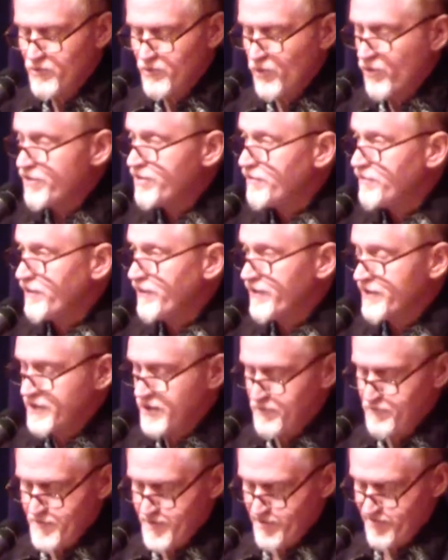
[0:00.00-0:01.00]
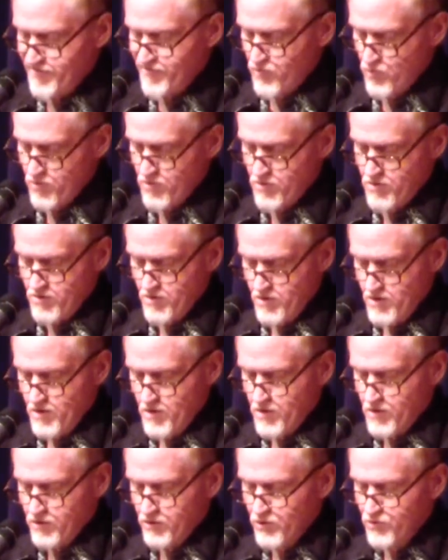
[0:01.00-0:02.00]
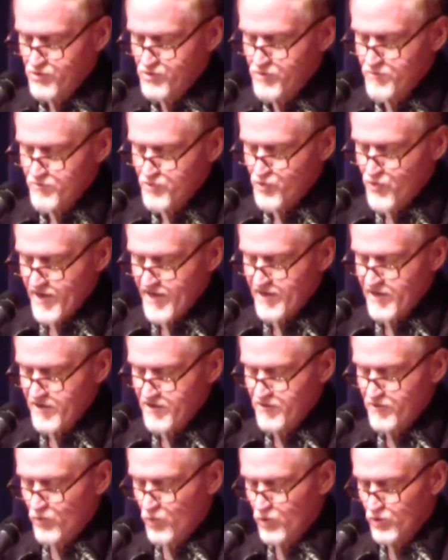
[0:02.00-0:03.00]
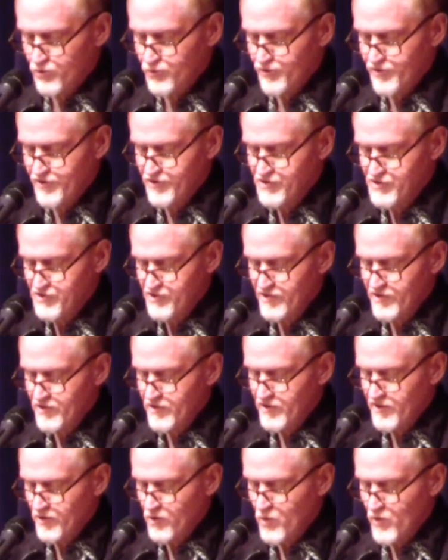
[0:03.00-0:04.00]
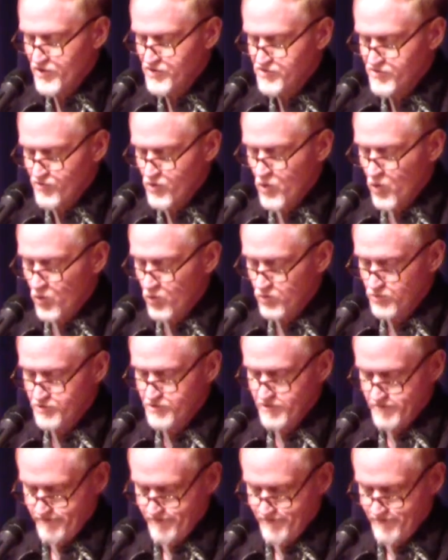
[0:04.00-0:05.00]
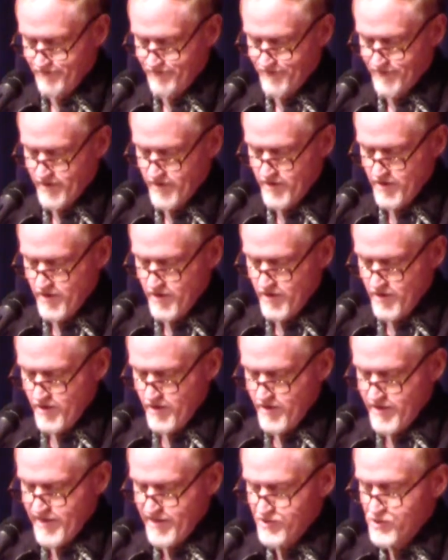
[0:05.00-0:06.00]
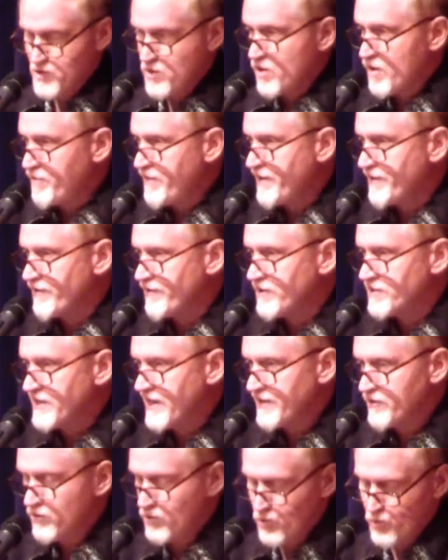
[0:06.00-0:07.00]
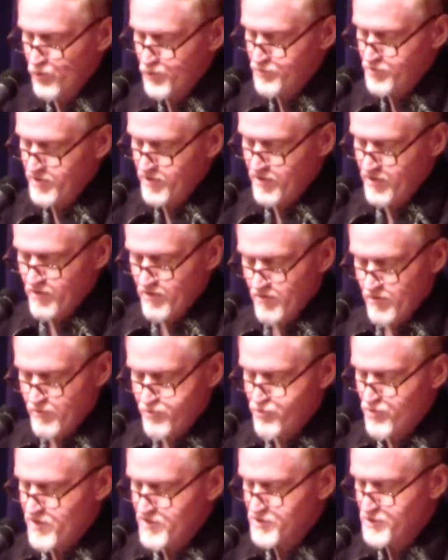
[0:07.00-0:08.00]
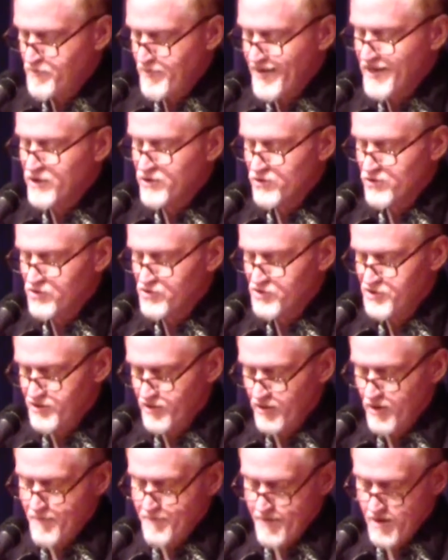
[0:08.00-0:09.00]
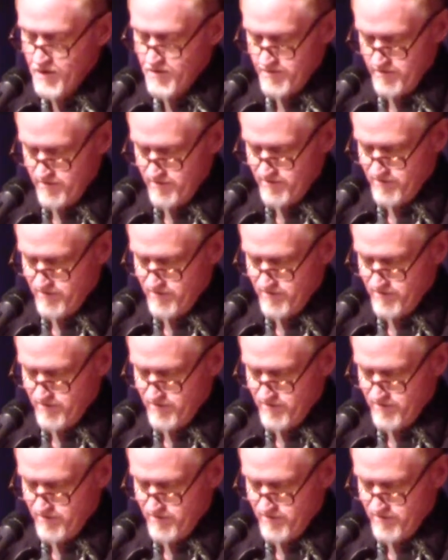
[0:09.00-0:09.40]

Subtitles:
North American metaphor, a lonesome trek into the wilderness in quest of gold. And so a better title would be The Prospector's Dilemma.